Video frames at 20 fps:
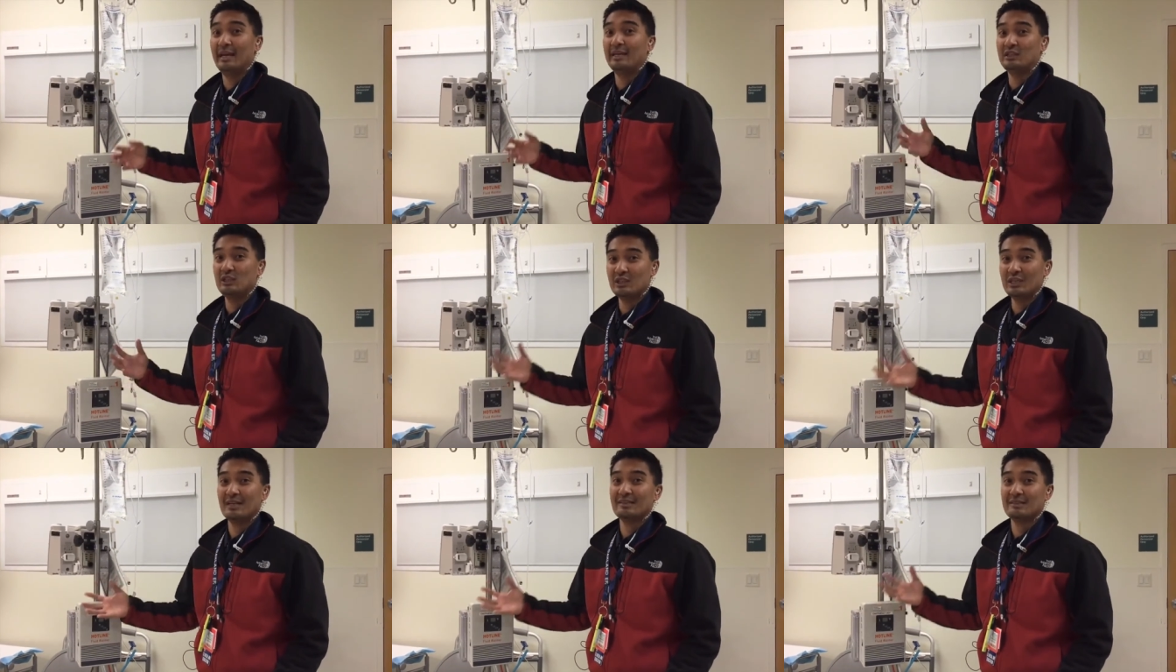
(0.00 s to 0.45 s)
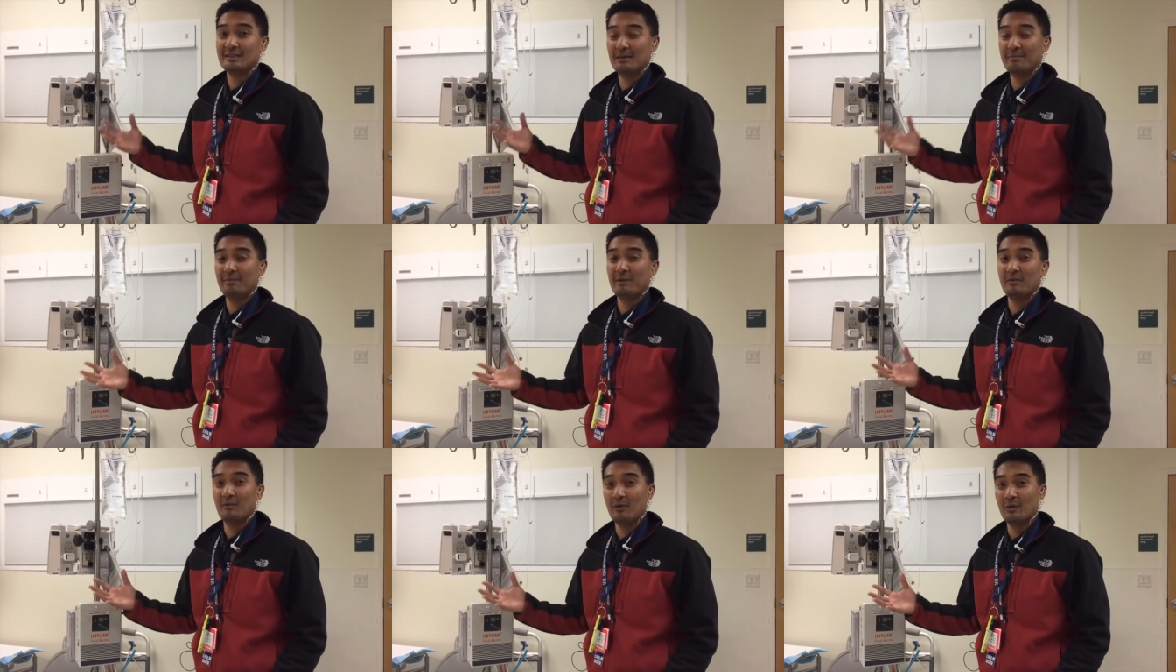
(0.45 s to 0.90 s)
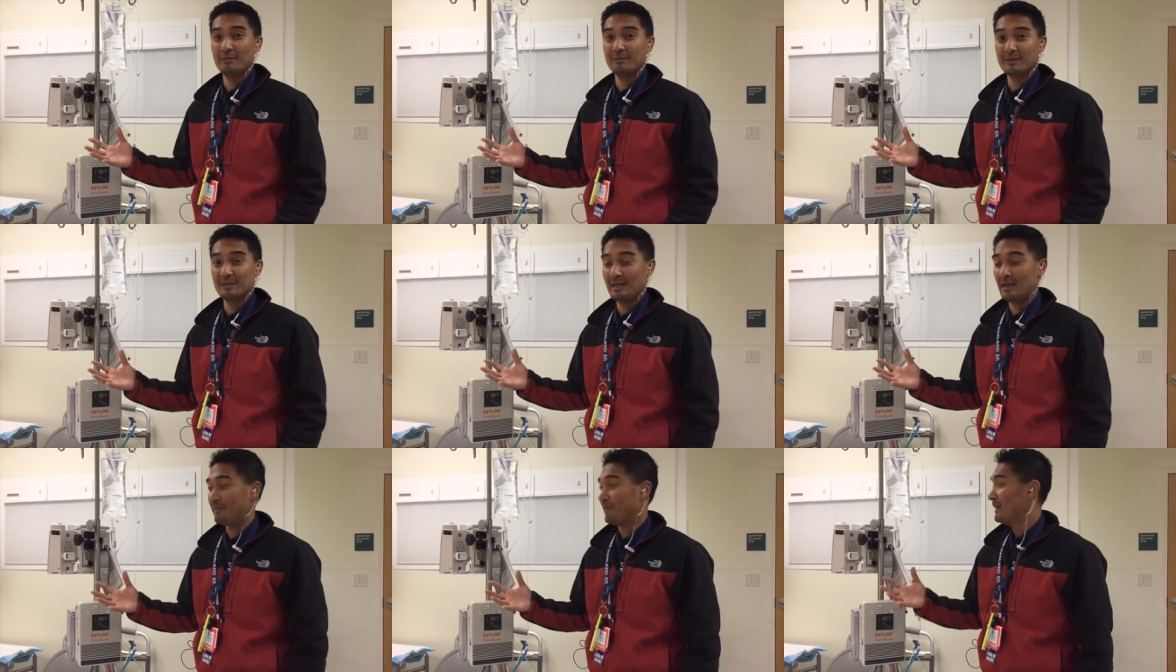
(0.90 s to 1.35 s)
It just simply
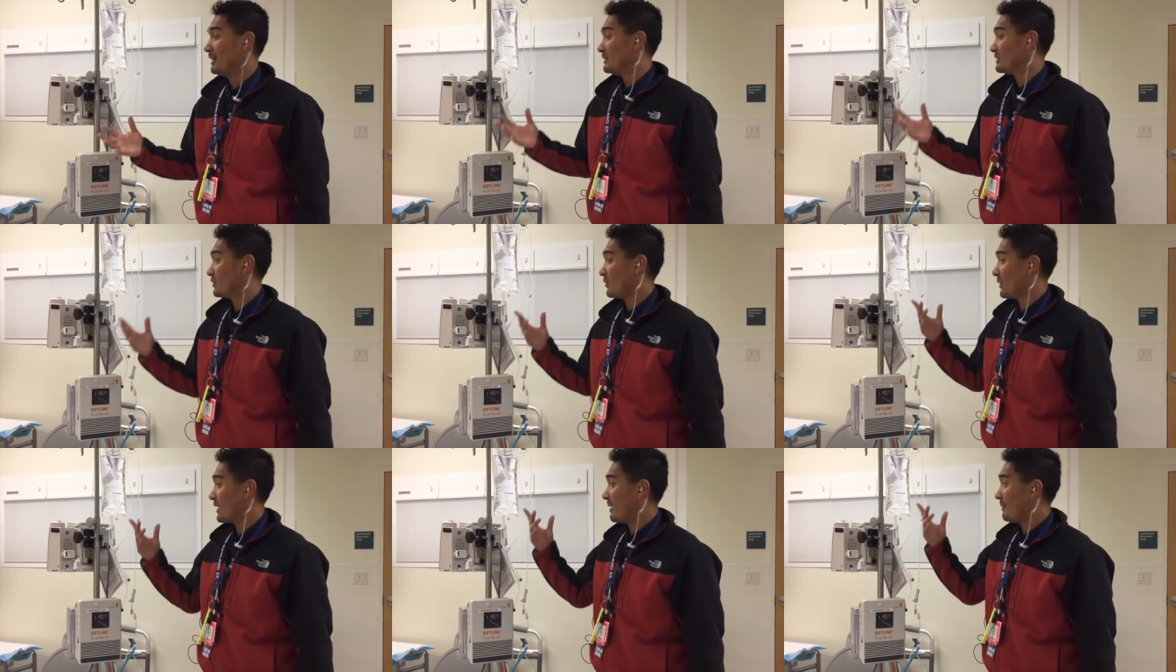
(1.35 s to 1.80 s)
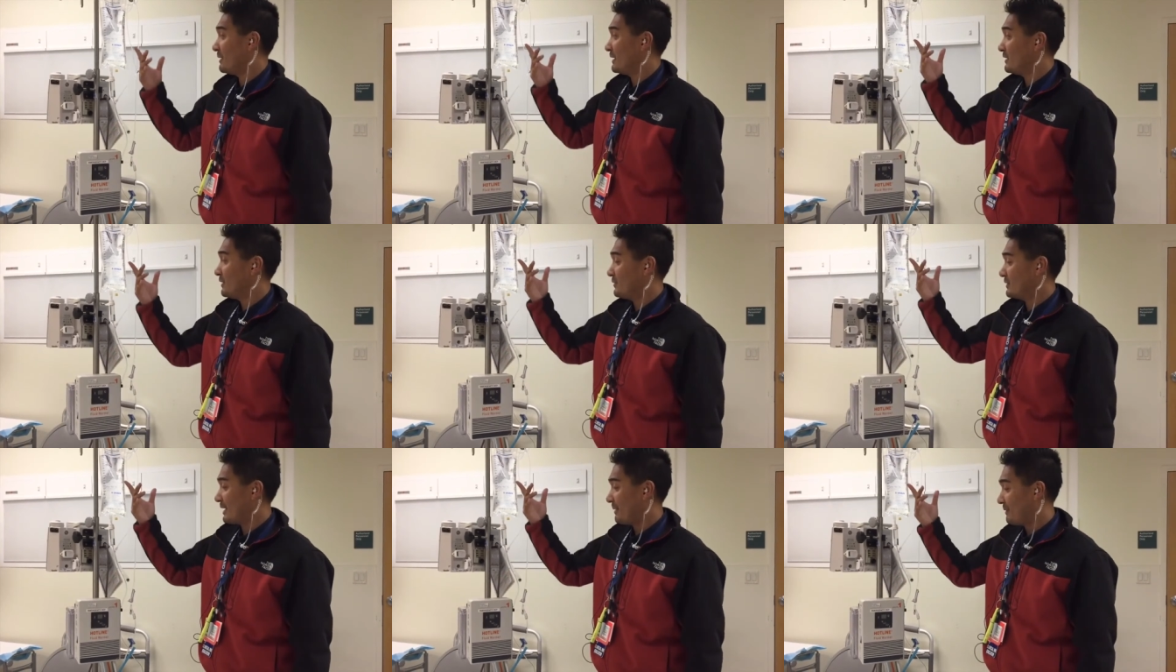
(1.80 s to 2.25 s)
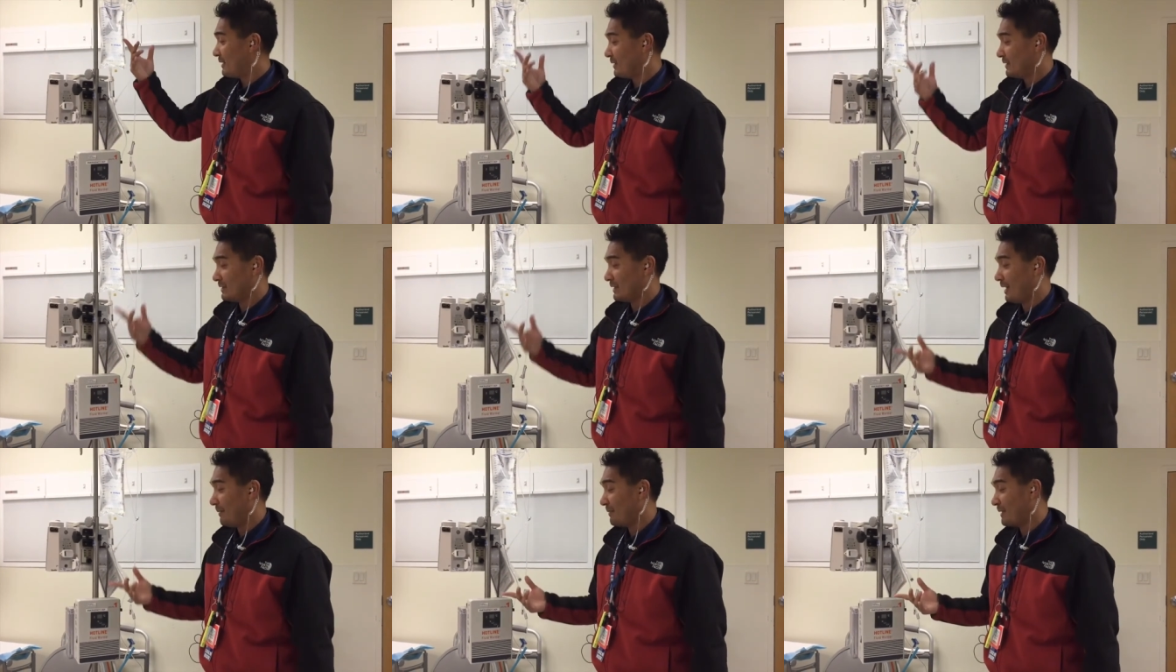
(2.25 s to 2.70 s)
warms it up. So what I'm gonna do is I'm
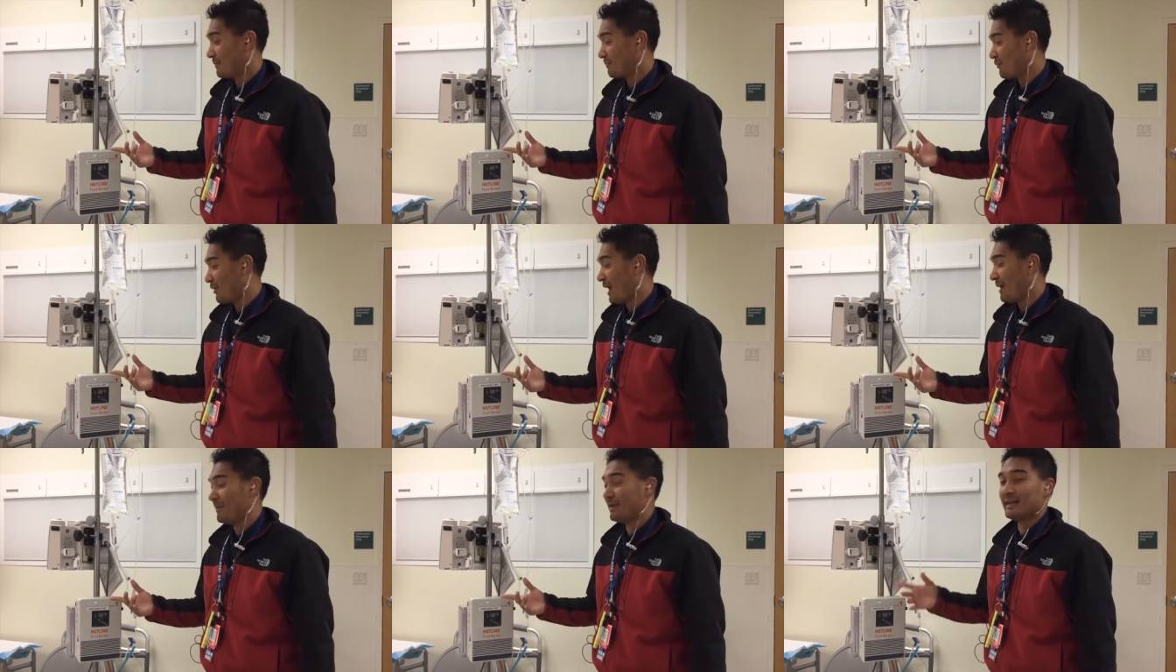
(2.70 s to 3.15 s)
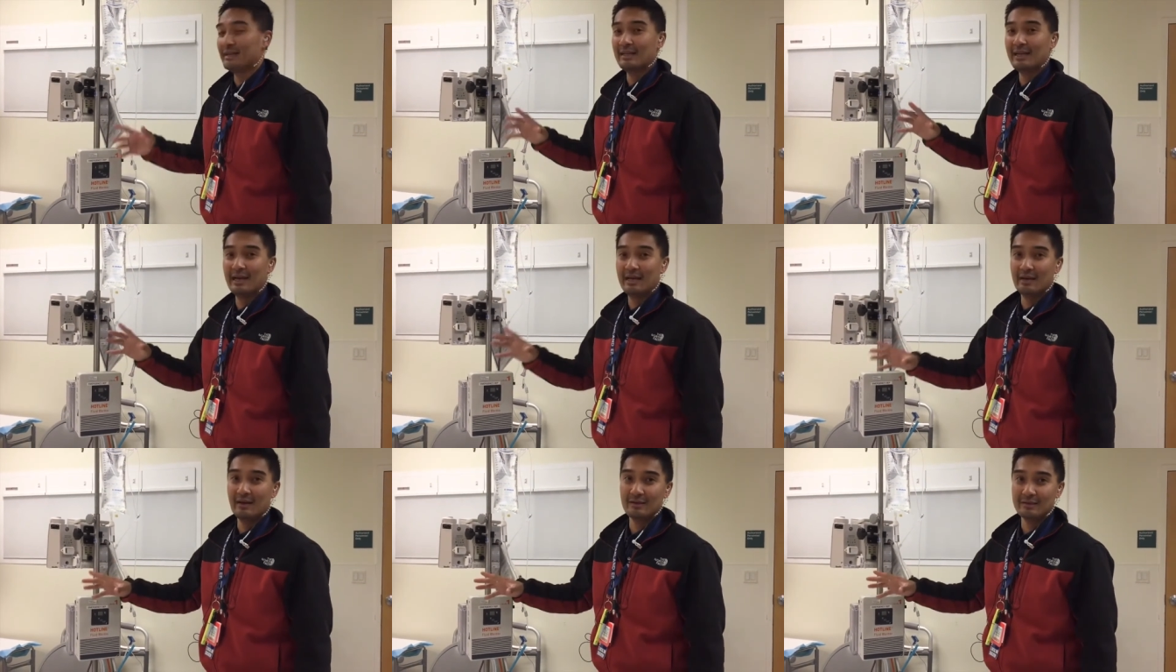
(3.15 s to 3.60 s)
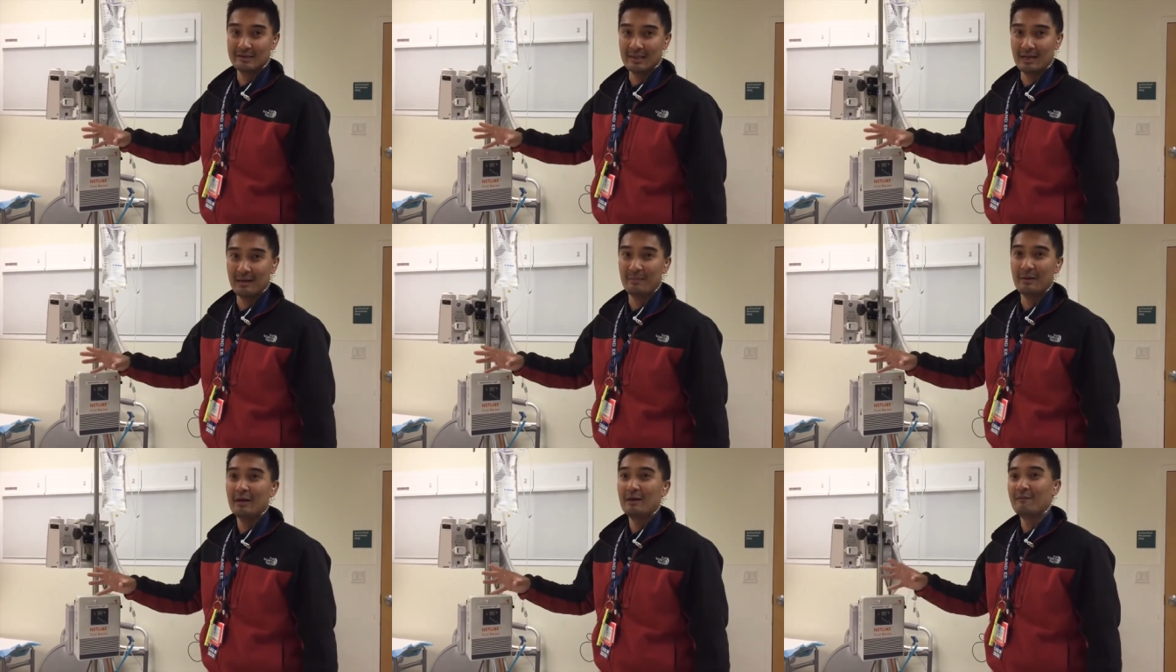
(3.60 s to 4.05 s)
gonna I'm gonna prime it and get it all
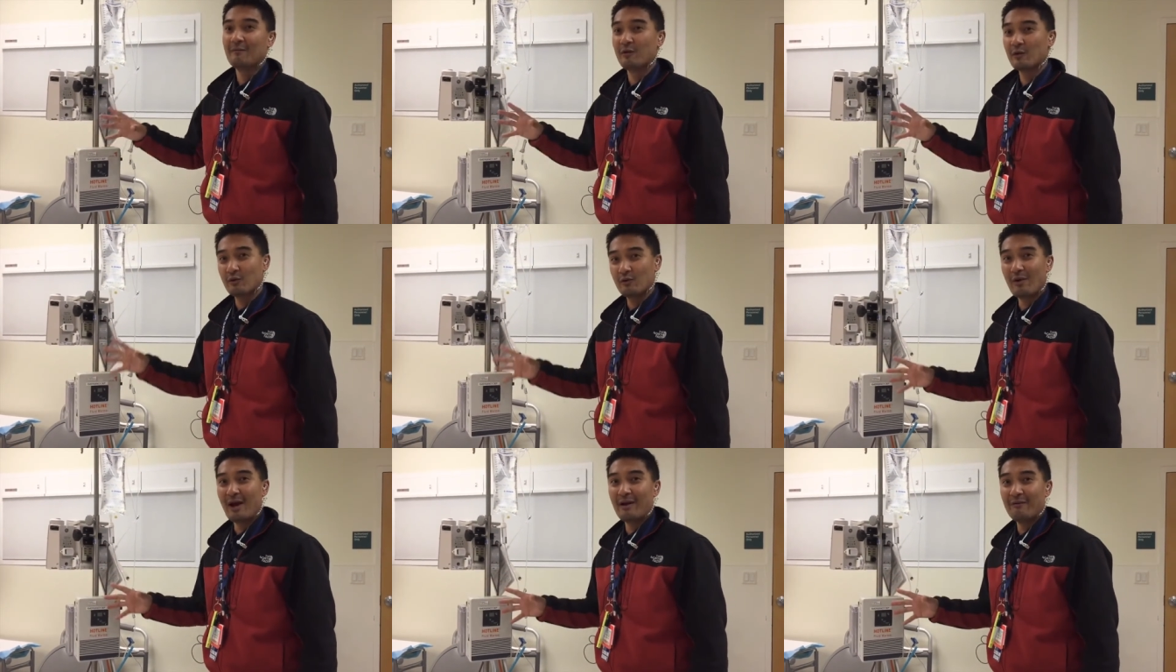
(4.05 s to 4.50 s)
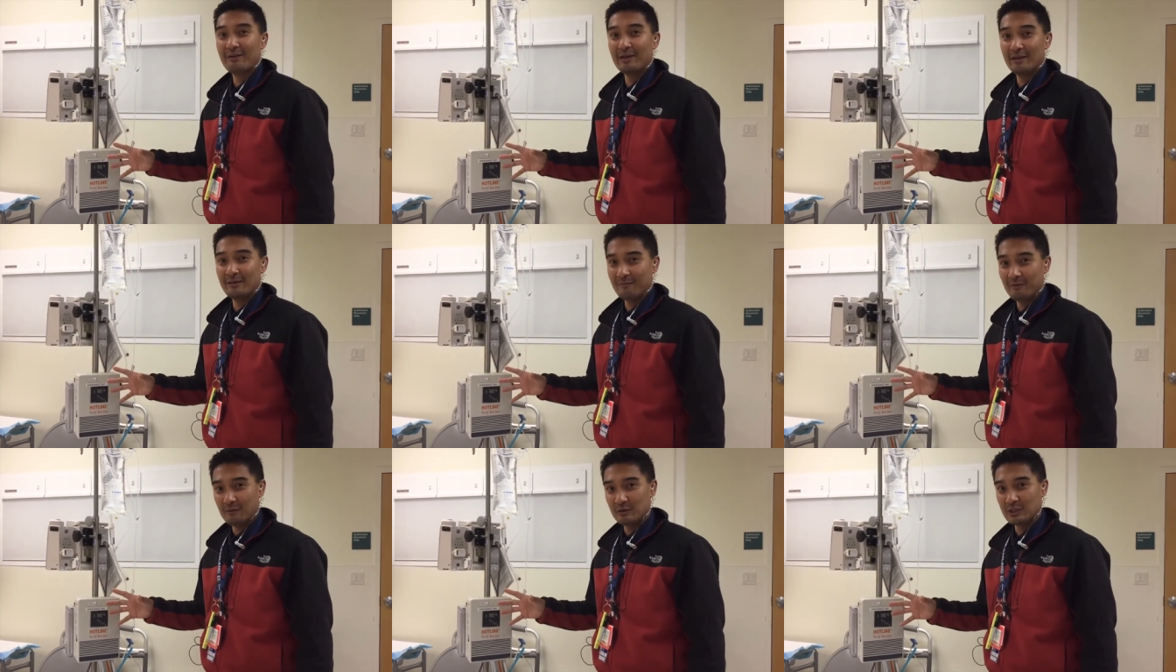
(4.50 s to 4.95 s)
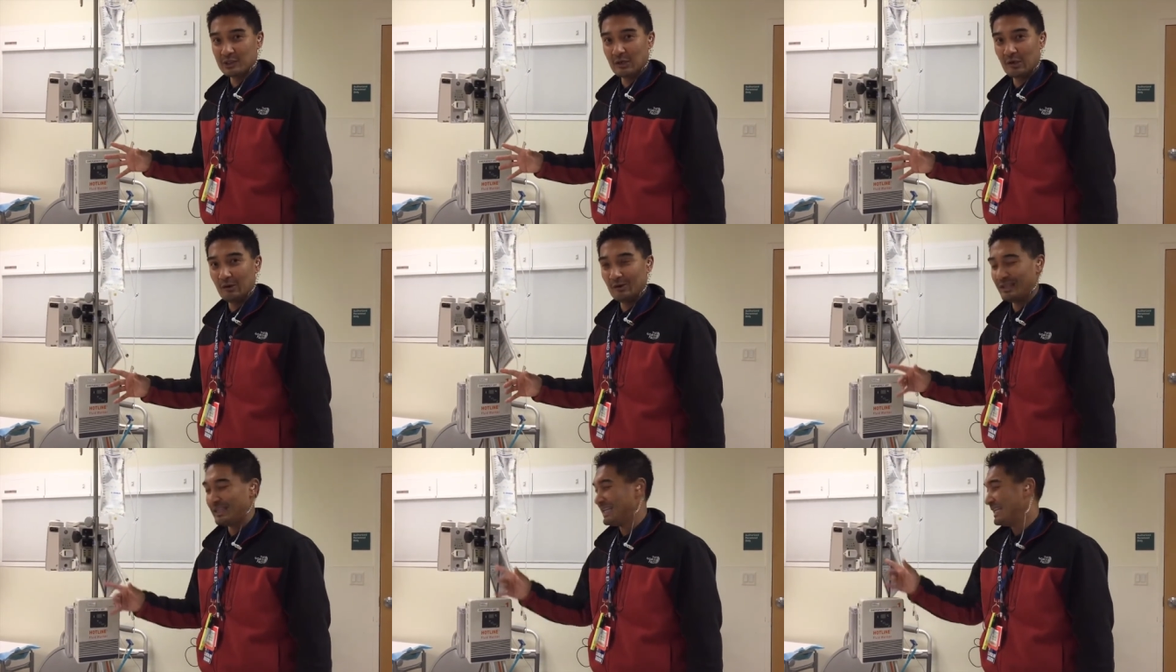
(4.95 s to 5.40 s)
set up for gravity infusion
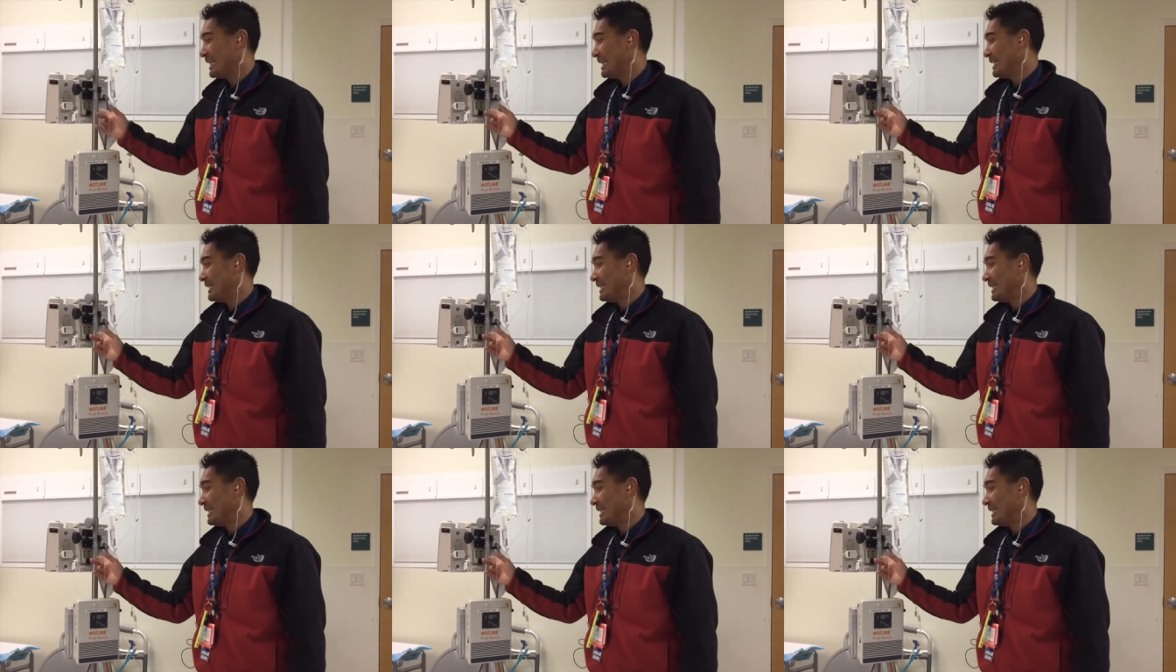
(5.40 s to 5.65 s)
only,